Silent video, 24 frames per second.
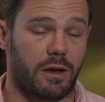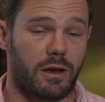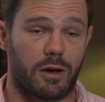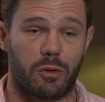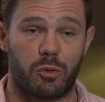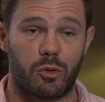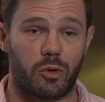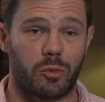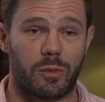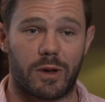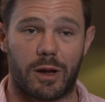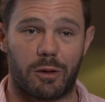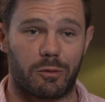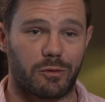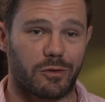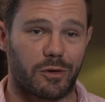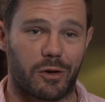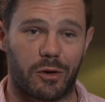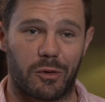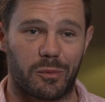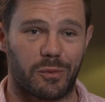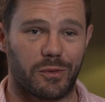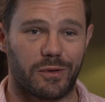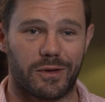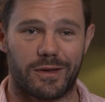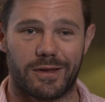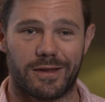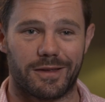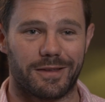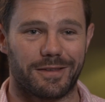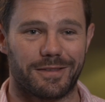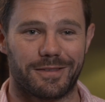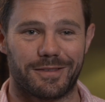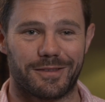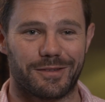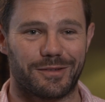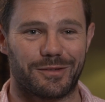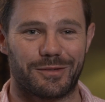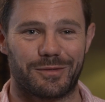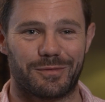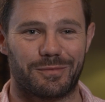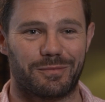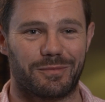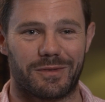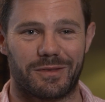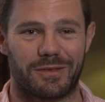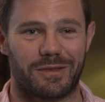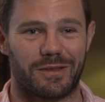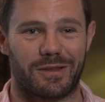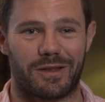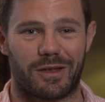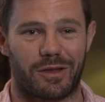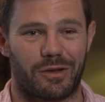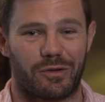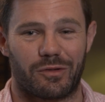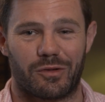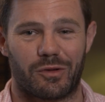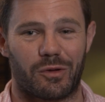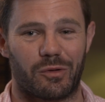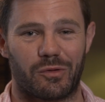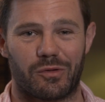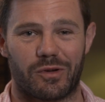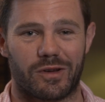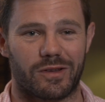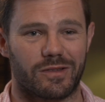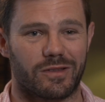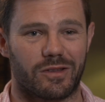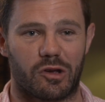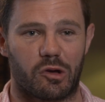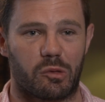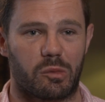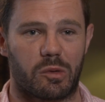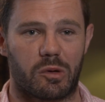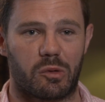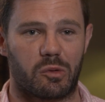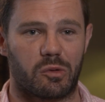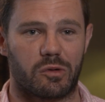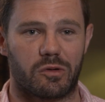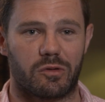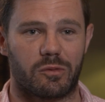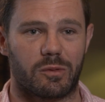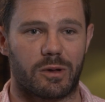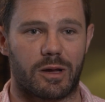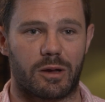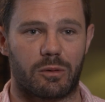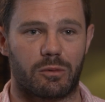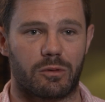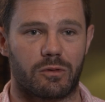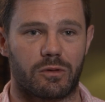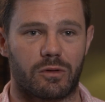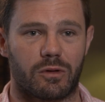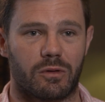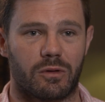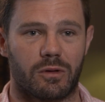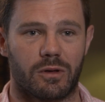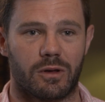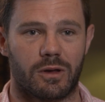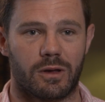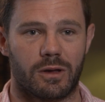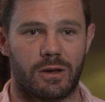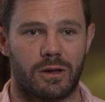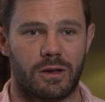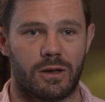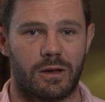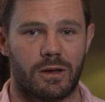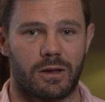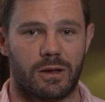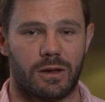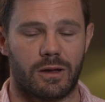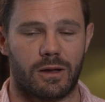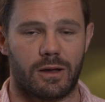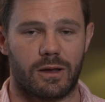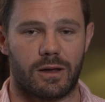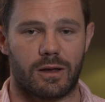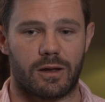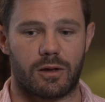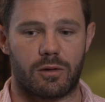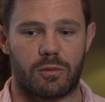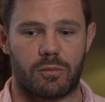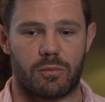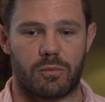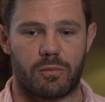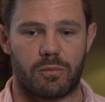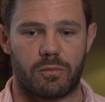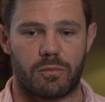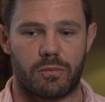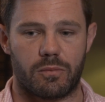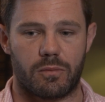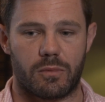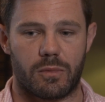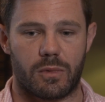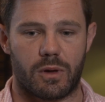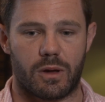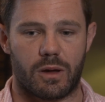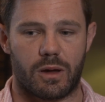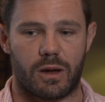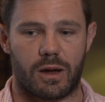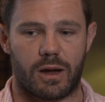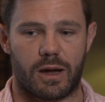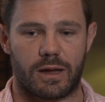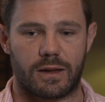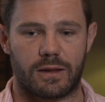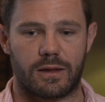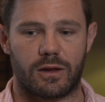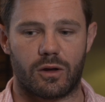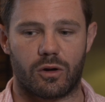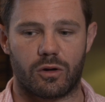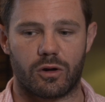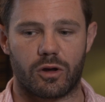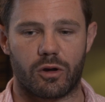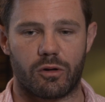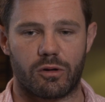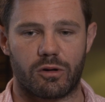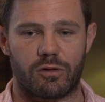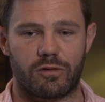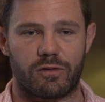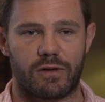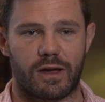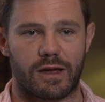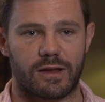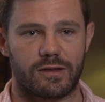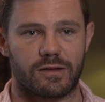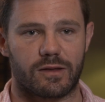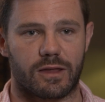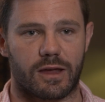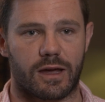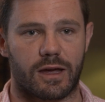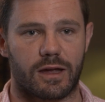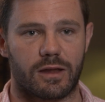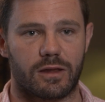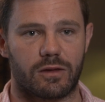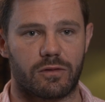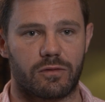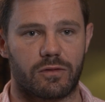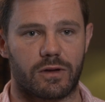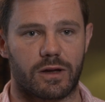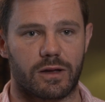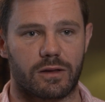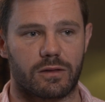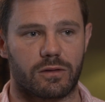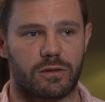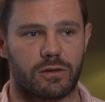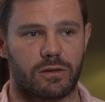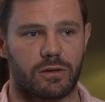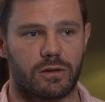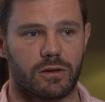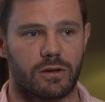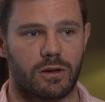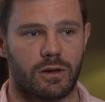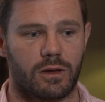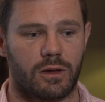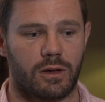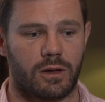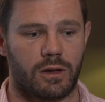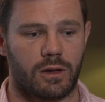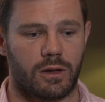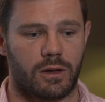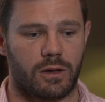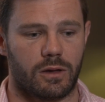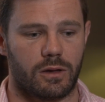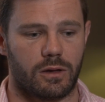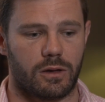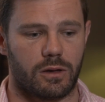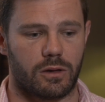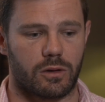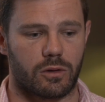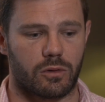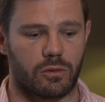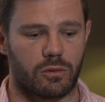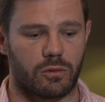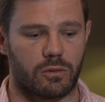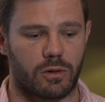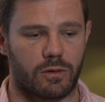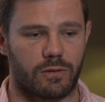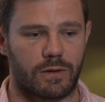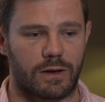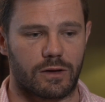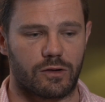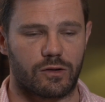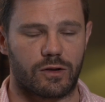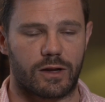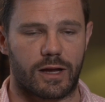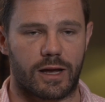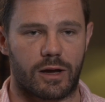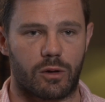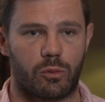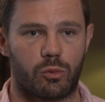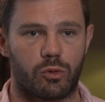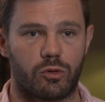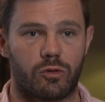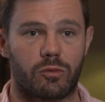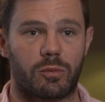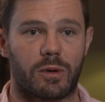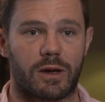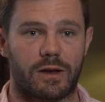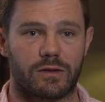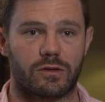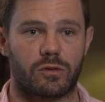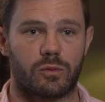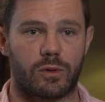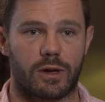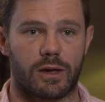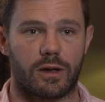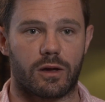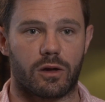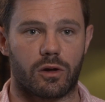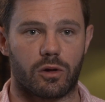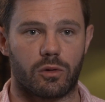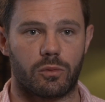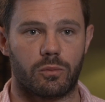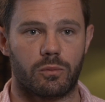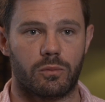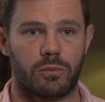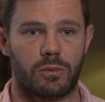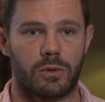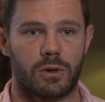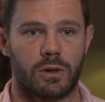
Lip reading: wouldn't have been able to cope. There's no dressing it up. I wouldn't have been able to. And the ongoing effects of that, the fact that, you know, eventually Helen would have passed away at home.